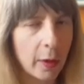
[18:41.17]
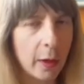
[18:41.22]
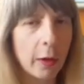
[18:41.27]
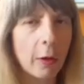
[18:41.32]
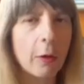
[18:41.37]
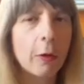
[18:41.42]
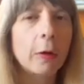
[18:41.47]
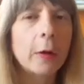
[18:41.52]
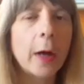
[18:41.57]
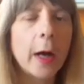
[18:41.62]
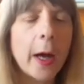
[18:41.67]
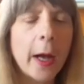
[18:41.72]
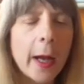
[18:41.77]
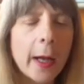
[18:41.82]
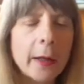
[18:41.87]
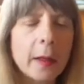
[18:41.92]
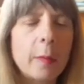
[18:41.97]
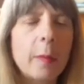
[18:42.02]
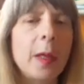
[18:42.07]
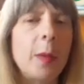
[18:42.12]

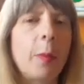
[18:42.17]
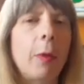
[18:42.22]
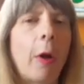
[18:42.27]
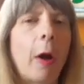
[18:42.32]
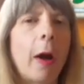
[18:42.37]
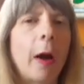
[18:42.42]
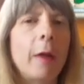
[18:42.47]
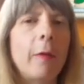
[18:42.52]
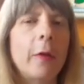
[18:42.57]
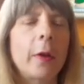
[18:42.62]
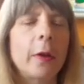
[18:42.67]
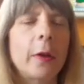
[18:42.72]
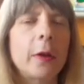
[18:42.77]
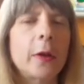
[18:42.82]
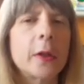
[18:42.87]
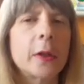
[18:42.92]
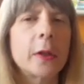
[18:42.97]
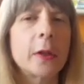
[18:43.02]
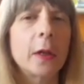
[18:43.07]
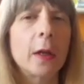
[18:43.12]
incredibly
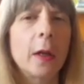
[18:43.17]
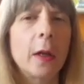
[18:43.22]
private,